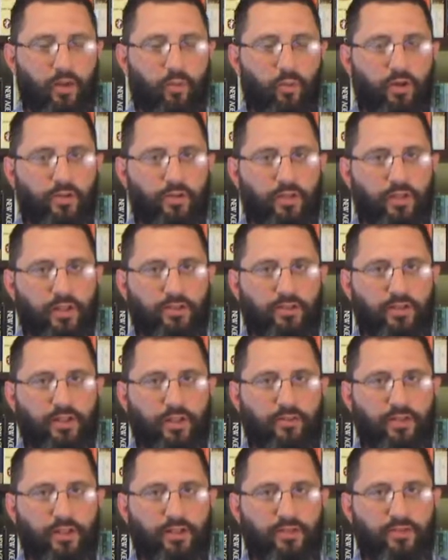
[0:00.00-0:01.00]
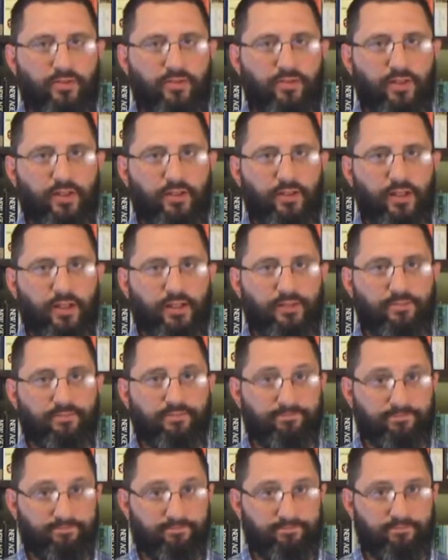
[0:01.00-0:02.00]
why don't you get salvation figured out?
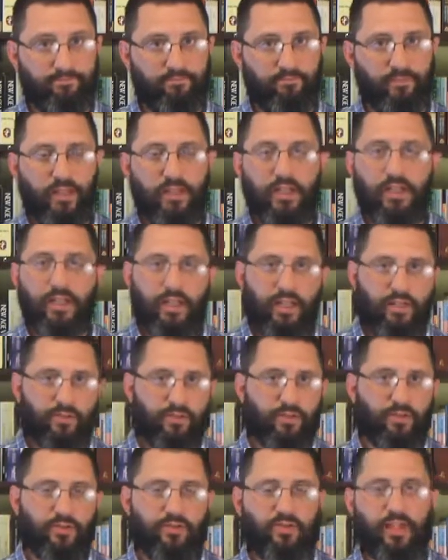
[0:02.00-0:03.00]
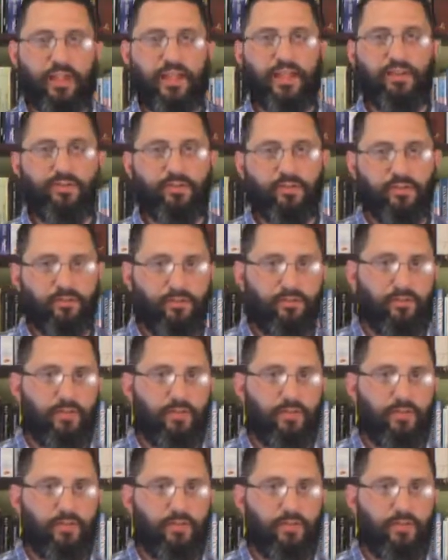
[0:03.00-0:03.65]
If you're saved,